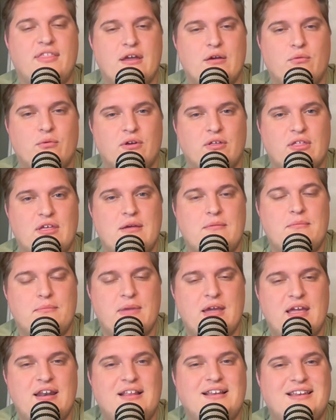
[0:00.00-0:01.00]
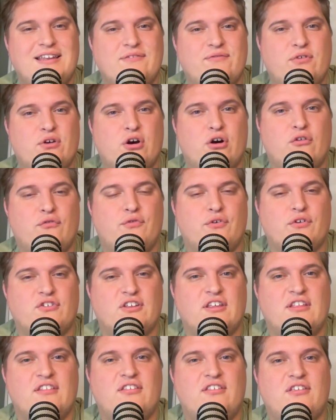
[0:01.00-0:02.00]
they really made it difficult for
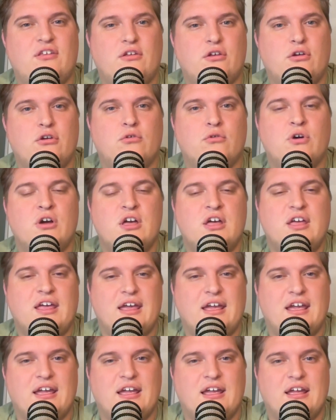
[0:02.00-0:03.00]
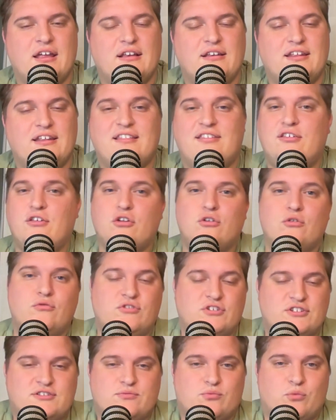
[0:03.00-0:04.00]
TCU, and
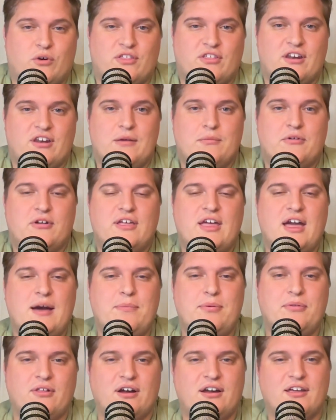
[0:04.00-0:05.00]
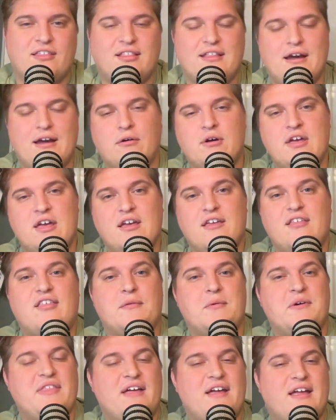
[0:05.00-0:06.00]
TCU just wasn't able to capitalize. Now,
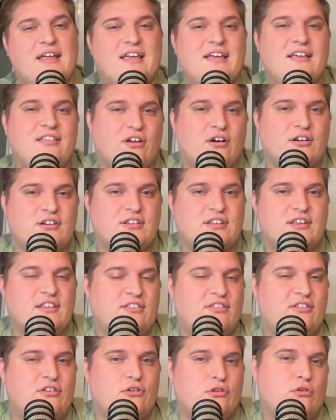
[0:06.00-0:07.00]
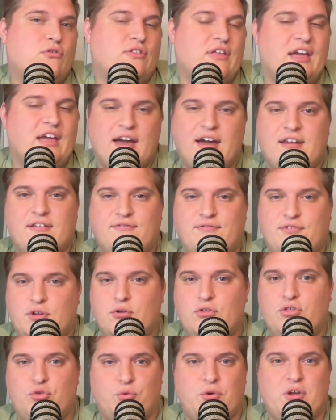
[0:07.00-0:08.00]
some of that is on TCU. They had a
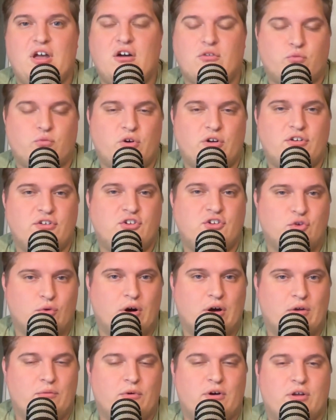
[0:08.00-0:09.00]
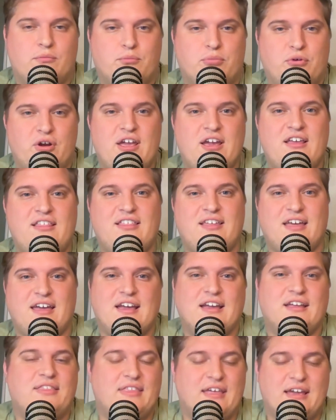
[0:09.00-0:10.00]
few 3-on-1, 2-on-1 breaks,
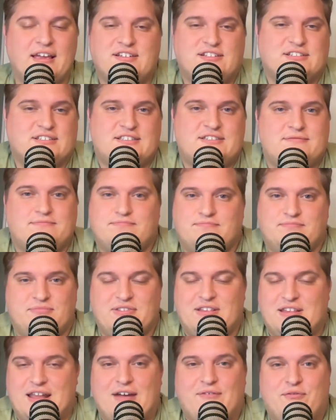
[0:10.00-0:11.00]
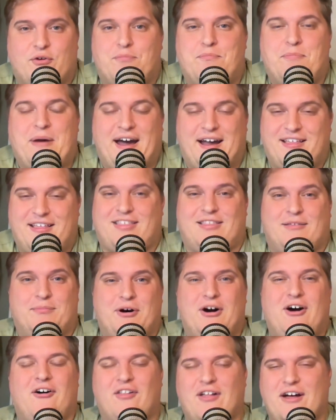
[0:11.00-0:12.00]
and they just never passed the
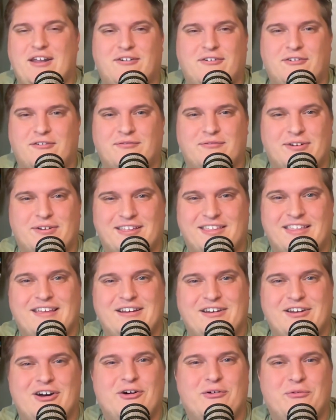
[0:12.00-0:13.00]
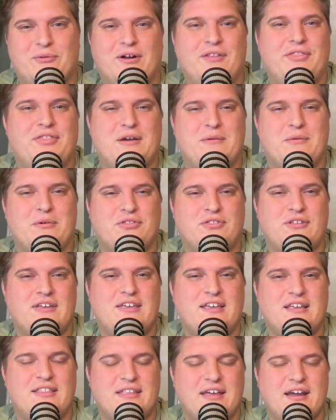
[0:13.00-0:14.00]
ball. I don't really know what they were
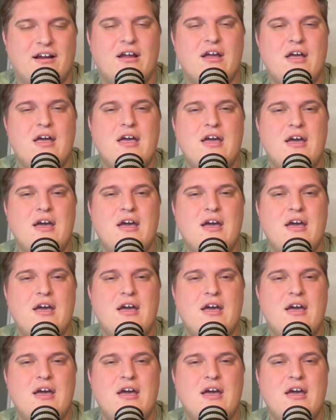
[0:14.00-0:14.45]
thinking there,